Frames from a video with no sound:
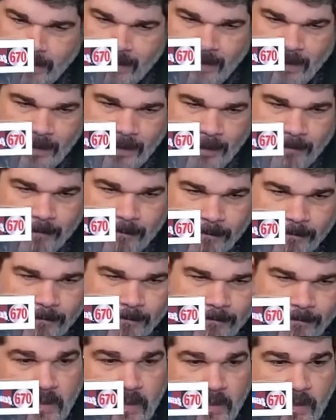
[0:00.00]
Um,
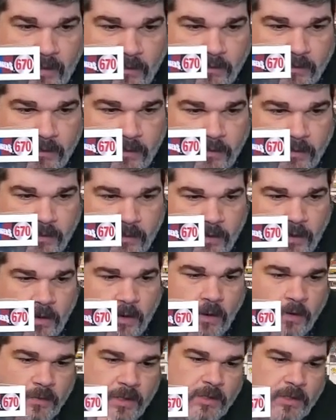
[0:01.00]
I can't find.
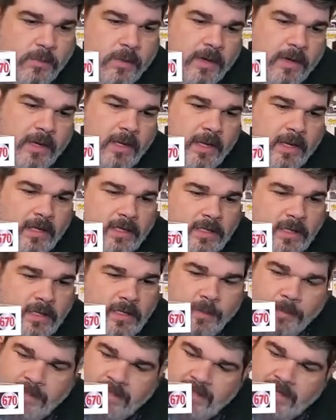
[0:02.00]
Oh, this one is
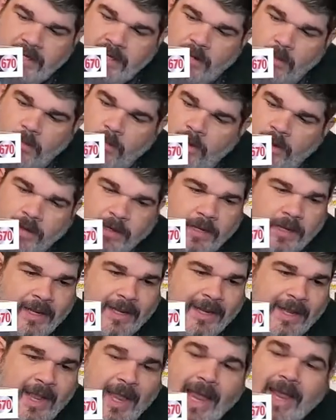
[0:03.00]
the patina one,
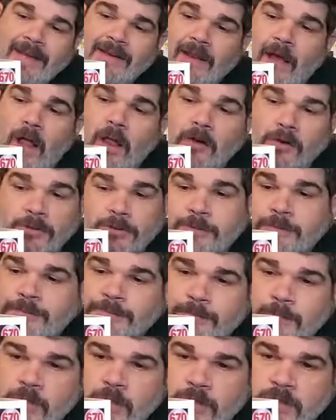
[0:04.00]
eight dollars.
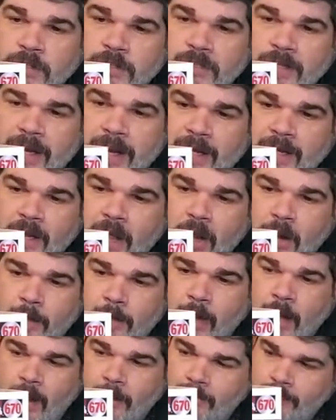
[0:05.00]
So it's just an eight dollar
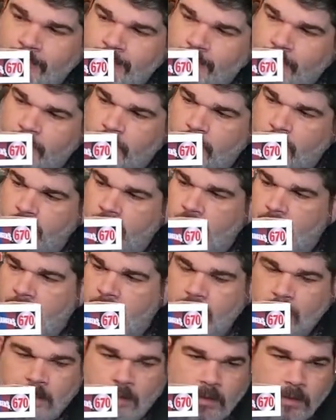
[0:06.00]
pop. Okay,
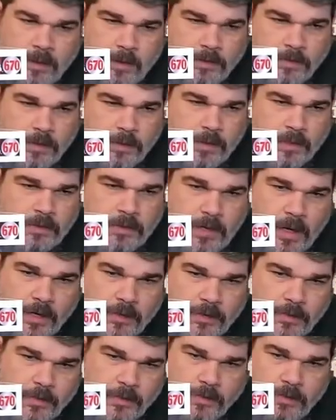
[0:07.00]
let's look at
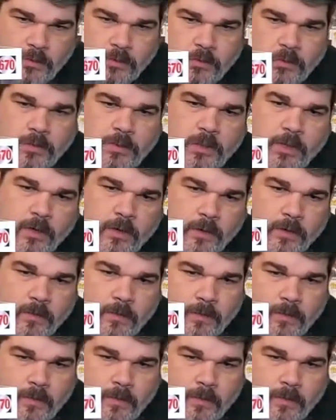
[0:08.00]
Doctor Seuss here.